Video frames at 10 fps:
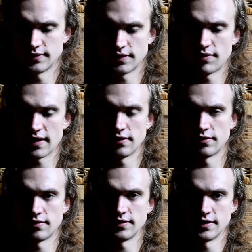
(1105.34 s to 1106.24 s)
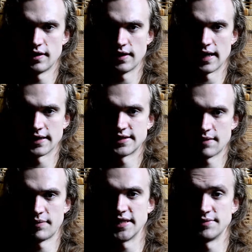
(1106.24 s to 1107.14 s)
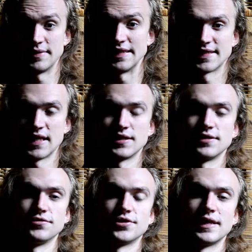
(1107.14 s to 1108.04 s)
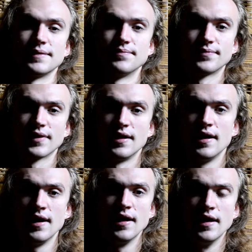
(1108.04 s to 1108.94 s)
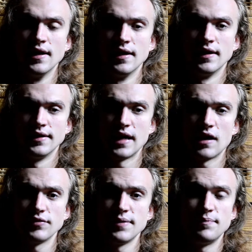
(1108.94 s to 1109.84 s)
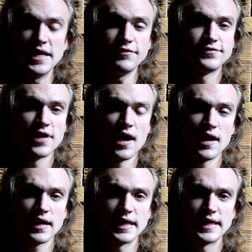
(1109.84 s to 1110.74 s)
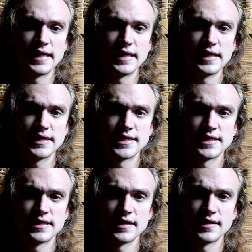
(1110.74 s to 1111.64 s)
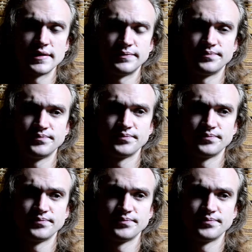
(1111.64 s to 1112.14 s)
the regular, like, Japanese meal set, usually. Now, the beef tongue is... the